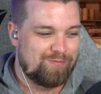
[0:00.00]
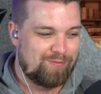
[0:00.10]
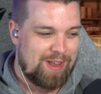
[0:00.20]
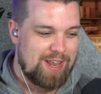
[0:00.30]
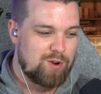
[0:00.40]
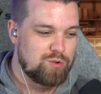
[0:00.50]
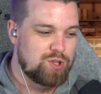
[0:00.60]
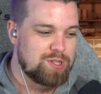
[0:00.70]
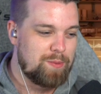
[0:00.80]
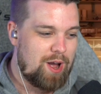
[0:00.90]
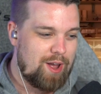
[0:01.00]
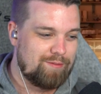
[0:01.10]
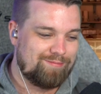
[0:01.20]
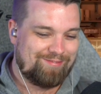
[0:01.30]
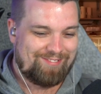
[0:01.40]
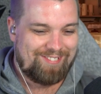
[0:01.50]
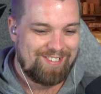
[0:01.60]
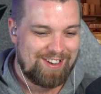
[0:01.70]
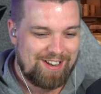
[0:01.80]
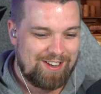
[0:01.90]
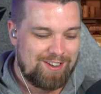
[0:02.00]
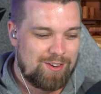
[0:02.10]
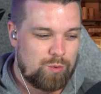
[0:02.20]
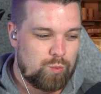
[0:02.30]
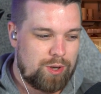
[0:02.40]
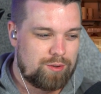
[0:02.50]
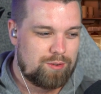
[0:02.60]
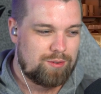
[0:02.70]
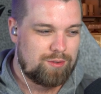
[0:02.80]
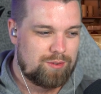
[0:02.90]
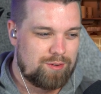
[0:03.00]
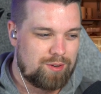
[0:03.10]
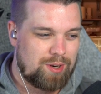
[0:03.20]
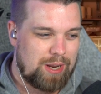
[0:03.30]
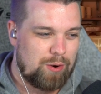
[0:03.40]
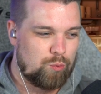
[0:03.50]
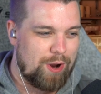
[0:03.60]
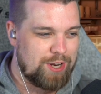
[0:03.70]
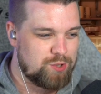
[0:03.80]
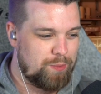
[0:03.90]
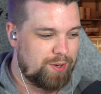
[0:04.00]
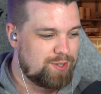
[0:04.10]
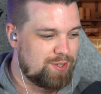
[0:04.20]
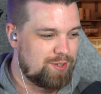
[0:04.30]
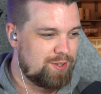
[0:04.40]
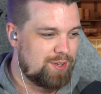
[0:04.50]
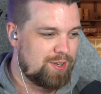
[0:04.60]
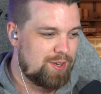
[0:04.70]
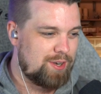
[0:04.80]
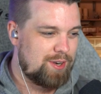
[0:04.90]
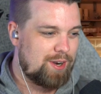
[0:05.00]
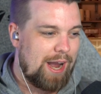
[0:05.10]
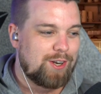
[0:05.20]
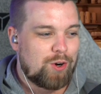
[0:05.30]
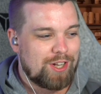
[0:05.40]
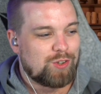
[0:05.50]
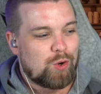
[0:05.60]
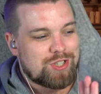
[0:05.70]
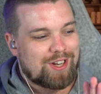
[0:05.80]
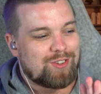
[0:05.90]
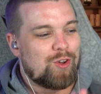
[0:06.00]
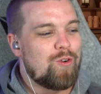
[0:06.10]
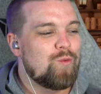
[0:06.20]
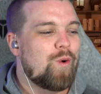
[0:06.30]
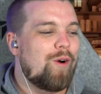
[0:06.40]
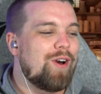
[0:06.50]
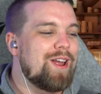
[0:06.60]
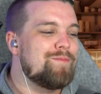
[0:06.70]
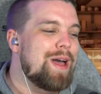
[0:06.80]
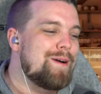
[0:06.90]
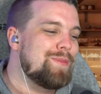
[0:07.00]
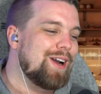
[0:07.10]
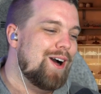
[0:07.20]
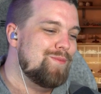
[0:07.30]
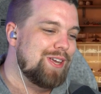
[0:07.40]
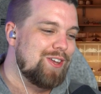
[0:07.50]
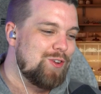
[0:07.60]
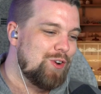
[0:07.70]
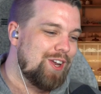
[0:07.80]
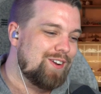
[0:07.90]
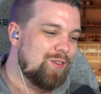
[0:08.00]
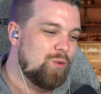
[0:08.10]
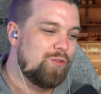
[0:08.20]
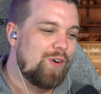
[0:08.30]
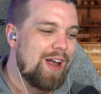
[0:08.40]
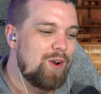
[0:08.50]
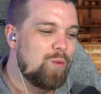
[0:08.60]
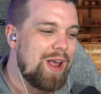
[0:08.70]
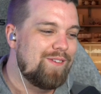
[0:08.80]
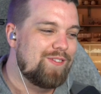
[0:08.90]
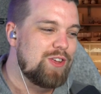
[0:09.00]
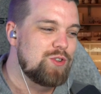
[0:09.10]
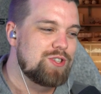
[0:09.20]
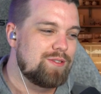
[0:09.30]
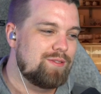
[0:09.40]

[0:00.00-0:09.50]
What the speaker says: Hey, yo, she's smart. What arrangement? I got it, Dokja. Don't worry about becoming a eunuch. We'll find a way for you to...